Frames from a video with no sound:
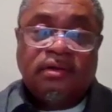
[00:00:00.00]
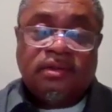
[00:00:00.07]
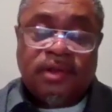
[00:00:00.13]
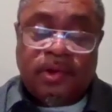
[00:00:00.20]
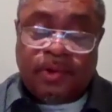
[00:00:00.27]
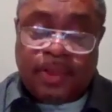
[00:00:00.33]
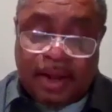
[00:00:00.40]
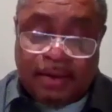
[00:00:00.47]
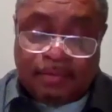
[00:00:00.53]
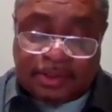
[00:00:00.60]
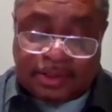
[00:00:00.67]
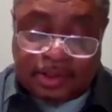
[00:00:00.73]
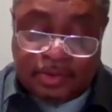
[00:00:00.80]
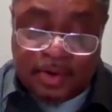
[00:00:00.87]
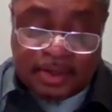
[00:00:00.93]
So they
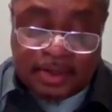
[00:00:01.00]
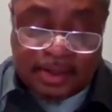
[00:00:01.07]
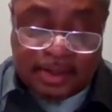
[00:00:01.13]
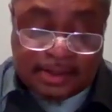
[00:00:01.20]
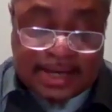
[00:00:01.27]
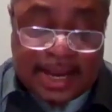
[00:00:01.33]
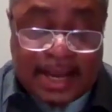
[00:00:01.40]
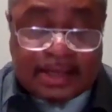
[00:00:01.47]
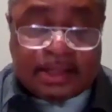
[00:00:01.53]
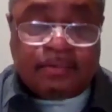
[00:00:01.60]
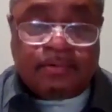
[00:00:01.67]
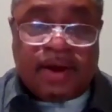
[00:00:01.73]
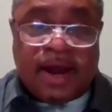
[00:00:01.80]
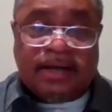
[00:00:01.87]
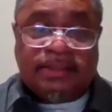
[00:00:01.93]
was doing this at
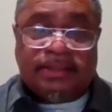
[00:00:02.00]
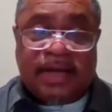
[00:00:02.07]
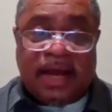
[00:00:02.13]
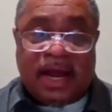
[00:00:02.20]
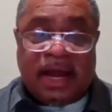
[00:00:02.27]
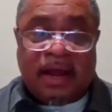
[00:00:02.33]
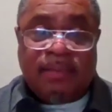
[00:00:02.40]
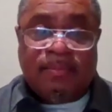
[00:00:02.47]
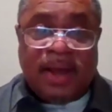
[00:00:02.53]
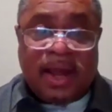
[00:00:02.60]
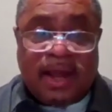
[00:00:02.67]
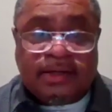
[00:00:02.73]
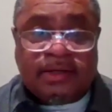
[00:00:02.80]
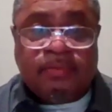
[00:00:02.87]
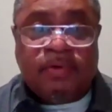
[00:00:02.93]
the right time,
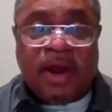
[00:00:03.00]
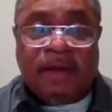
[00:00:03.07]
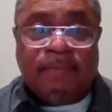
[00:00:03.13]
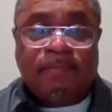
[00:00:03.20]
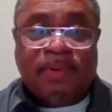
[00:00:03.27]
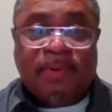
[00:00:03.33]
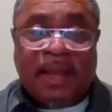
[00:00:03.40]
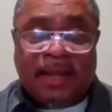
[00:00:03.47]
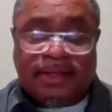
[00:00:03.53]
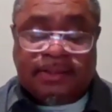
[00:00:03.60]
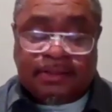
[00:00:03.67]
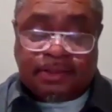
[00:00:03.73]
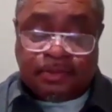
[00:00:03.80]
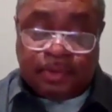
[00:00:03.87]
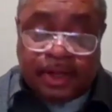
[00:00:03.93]
at the right
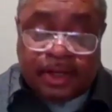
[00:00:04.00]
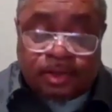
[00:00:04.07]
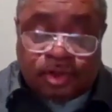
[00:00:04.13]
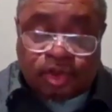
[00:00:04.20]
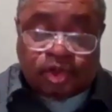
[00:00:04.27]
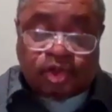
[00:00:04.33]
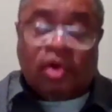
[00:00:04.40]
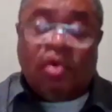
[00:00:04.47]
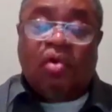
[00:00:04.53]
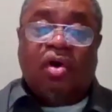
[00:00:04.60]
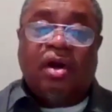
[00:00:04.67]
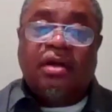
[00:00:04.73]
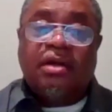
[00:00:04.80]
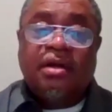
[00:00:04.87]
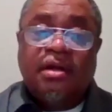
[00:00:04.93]
place, to
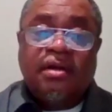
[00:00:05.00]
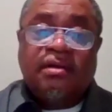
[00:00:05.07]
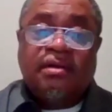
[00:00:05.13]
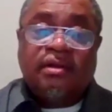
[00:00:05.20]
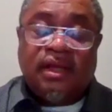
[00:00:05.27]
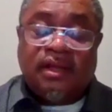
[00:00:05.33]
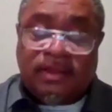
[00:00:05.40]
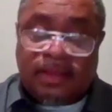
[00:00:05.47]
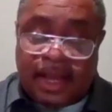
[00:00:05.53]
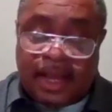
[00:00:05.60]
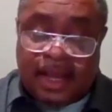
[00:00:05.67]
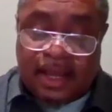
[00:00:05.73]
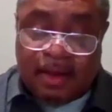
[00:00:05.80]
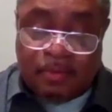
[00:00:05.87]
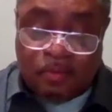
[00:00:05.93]
ensure that
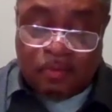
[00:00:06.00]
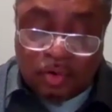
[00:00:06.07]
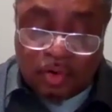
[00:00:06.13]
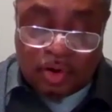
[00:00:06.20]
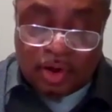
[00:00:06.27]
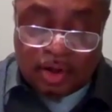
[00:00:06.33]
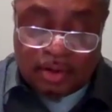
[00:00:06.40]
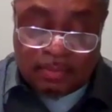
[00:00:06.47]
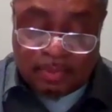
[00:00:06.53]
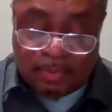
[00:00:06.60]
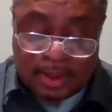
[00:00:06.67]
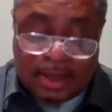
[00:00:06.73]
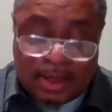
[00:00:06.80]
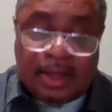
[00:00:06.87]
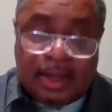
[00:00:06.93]
they would
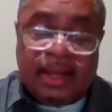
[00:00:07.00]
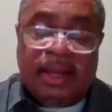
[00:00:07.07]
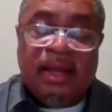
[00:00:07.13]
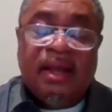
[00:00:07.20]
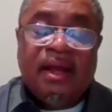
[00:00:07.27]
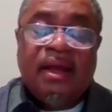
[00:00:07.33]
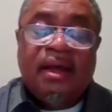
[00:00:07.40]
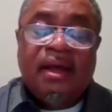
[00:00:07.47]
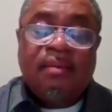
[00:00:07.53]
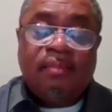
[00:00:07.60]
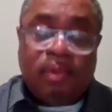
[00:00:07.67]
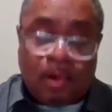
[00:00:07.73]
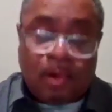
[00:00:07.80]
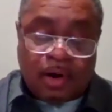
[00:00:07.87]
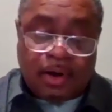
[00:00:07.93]
be
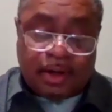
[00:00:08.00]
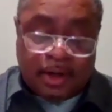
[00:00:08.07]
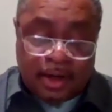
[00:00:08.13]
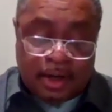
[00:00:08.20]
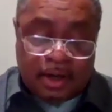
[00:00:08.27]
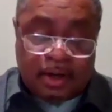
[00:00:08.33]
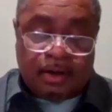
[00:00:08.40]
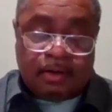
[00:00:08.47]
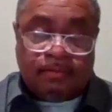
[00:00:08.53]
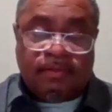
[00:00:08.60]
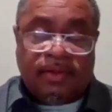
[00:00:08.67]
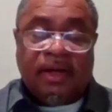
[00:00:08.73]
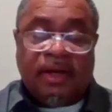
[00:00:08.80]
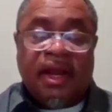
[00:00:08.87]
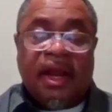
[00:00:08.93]
part
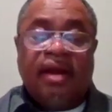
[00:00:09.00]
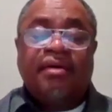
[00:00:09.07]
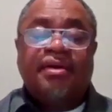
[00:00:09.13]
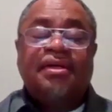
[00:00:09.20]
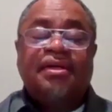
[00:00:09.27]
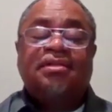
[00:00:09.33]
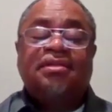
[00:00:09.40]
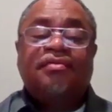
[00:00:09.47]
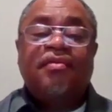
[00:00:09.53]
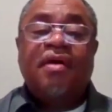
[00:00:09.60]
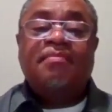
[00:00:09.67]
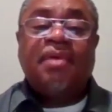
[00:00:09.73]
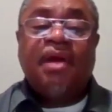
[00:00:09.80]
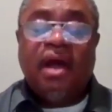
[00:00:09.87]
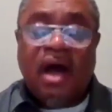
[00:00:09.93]
of the inheritance
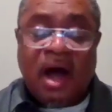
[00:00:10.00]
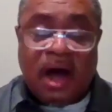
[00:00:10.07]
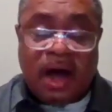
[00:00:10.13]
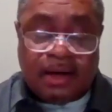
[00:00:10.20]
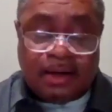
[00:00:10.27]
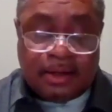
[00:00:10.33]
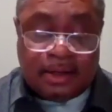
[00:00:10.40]
from God.